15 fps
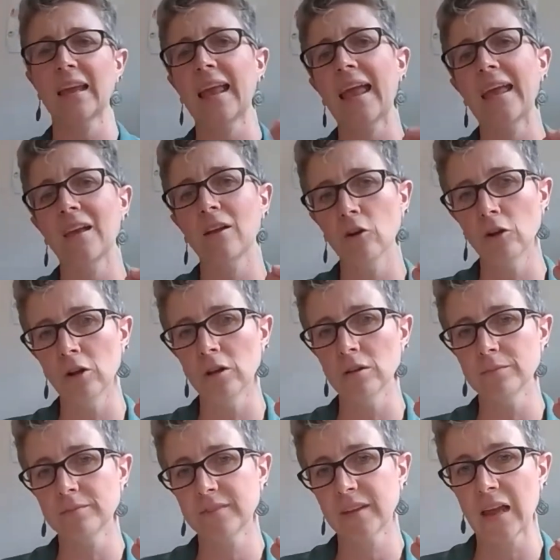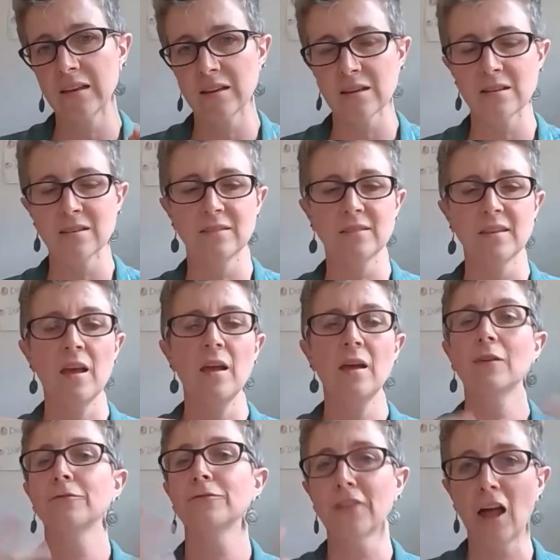ankle tendons,
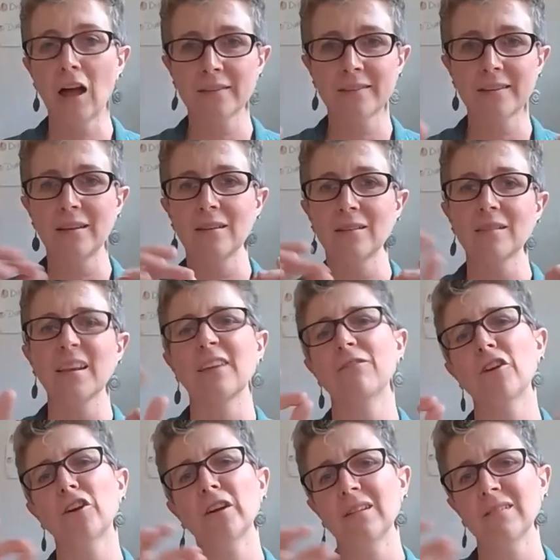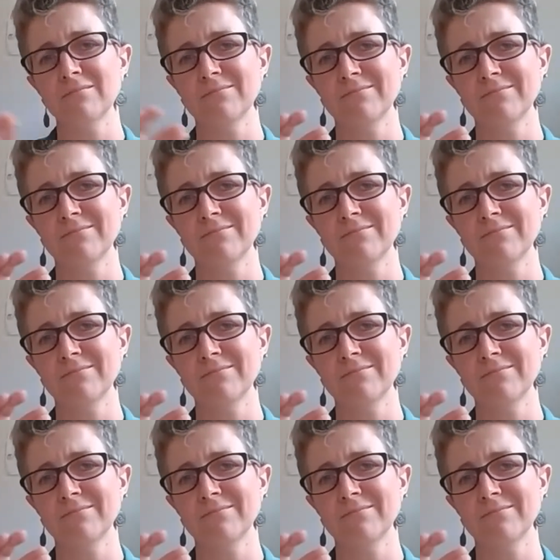flossies, like very,